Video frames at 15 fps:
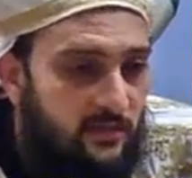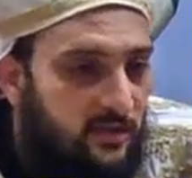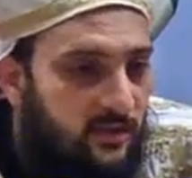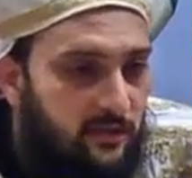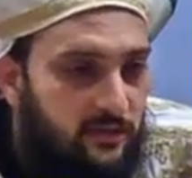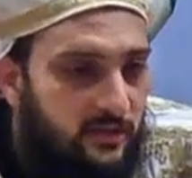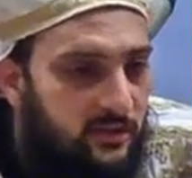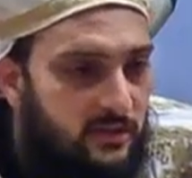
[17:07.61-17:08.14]

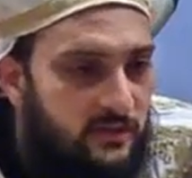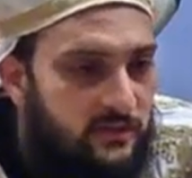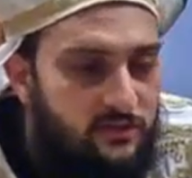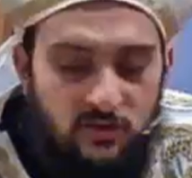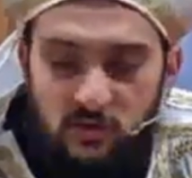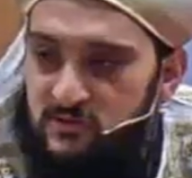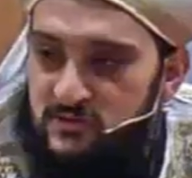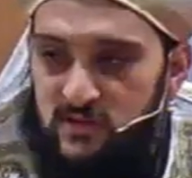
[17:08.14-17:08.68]
no, there is
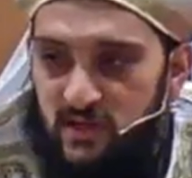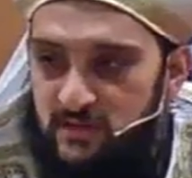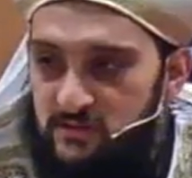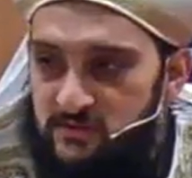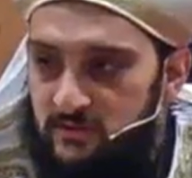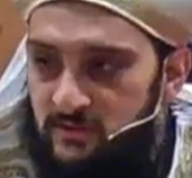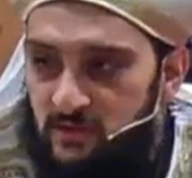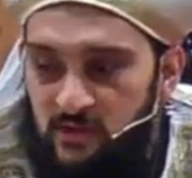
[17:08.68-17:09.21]
no
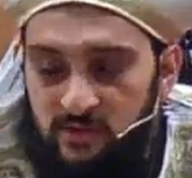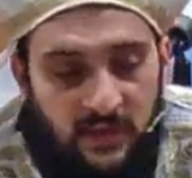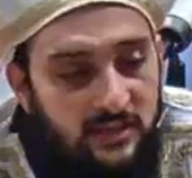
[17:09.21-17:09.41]
signs for that.